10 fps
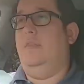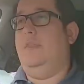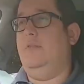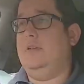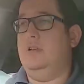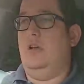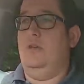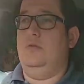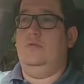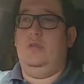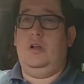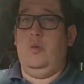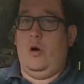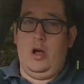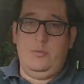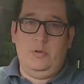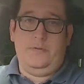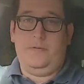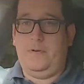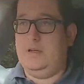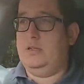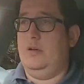There is no requirement for face